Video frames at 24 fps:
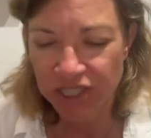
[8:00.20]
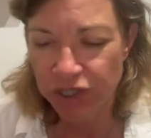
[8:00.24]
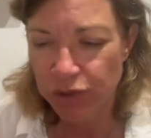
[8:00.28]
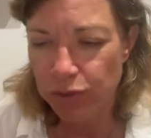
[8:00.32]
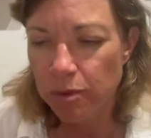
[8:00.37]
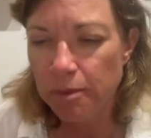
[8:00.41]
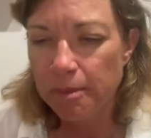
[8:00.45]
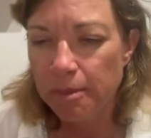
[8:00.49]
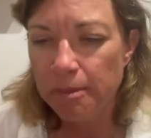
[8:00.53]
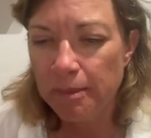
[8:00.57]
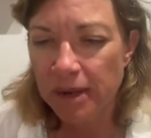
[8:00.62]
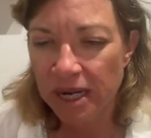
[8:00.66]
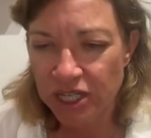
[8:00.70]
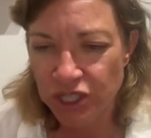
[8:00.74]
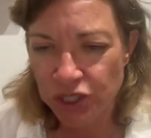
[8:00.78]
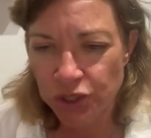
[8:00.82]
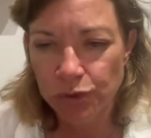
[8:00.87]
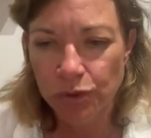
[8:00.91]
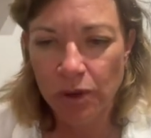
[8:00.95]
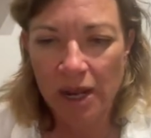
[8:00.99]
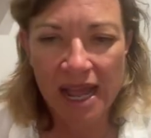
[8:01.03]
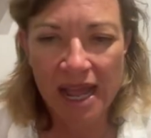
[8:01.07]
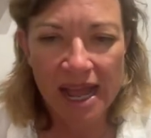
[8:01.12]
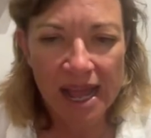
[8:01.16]
to remind
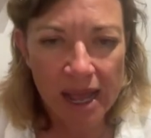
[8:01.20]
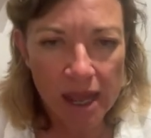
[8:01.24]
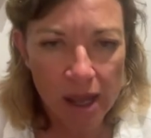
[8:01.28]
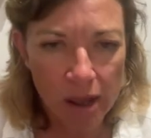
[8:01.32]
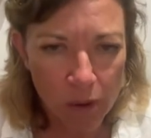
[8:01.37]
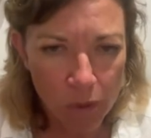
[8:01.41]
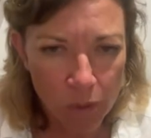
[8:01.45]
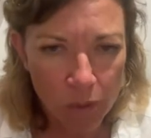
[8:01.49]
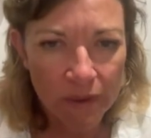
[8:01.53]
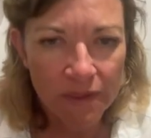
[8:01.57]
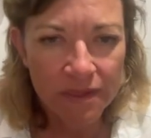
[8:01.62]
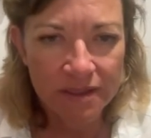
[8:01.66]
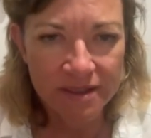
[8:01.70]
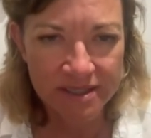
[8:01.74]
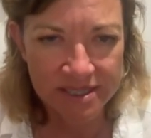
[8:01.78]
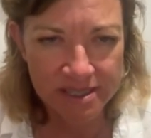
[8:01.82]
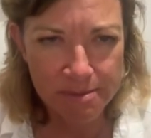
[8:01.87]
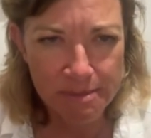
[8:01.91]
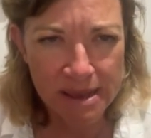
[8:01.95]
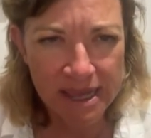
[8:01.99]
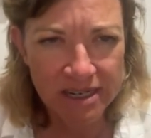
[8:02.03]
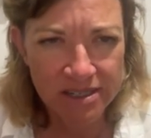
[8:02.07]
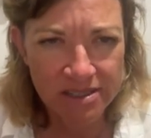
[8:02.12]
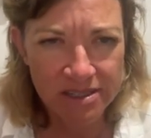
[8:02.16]
you how the
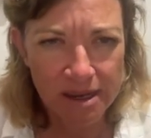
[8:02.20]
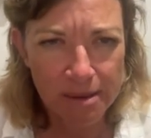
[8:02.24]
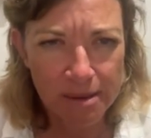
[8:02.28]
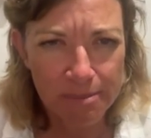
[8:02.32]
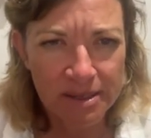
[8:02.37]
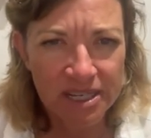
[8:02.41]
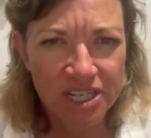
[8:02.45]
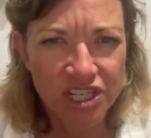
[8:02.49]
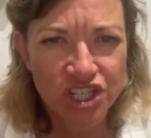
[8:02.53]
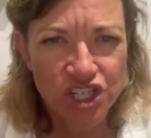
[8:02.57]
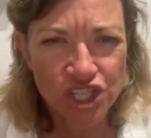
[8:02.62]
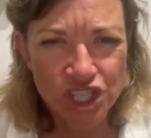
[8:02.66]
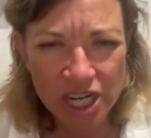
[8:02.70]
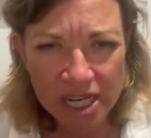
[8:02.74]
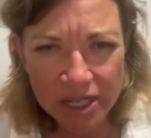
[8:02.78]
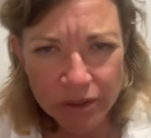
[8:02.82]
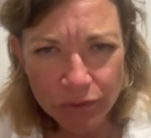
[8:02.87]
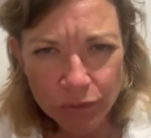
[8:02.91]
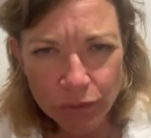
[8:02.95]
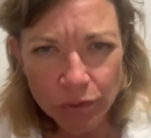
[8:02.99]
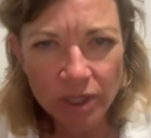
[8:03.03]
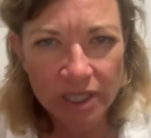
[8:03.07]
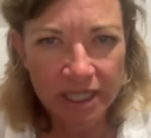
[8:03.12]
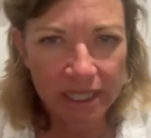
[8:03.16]
somatotopy
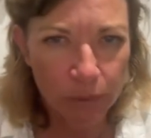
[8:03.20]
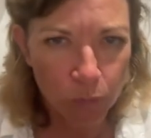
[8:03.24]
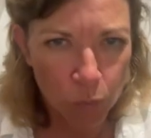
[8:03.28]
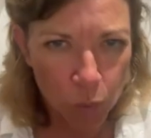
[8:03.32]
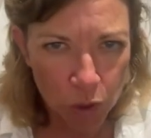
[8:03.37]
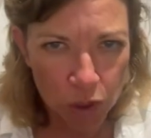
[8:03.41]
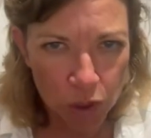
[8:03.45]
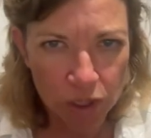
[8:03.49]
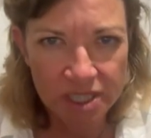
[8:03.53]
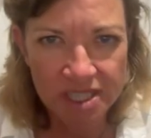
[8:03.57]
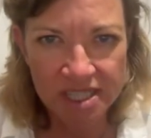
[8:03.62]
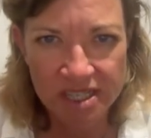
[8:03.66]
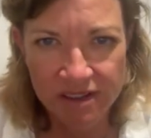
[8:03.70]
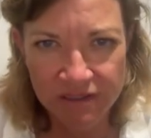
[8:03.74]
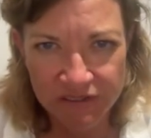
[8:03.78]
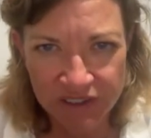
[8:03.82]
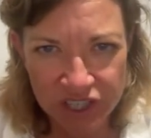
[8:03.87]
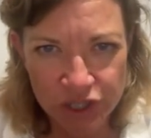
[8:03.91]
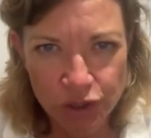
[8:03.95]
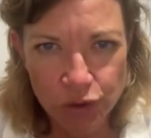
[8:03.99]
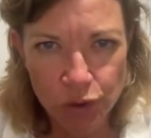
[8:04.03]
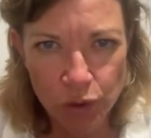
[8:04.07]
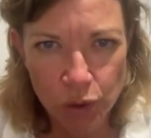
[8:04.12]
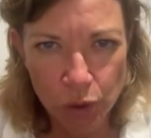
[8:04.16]
generally works in the
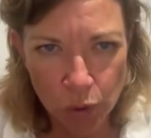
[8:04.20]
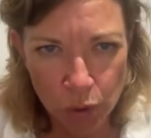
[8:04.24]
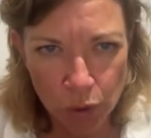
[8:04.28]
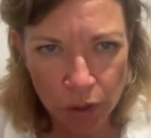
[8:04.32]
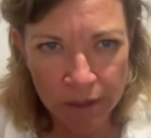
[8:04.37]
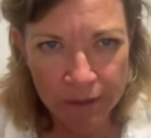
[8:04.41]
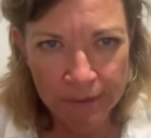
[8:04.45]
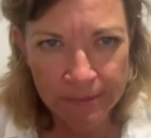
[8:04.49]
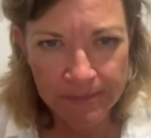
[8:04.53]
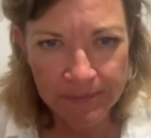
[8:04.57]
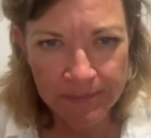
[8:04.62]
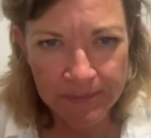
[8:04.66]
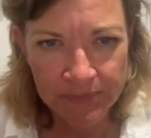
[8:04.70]
ventral horn.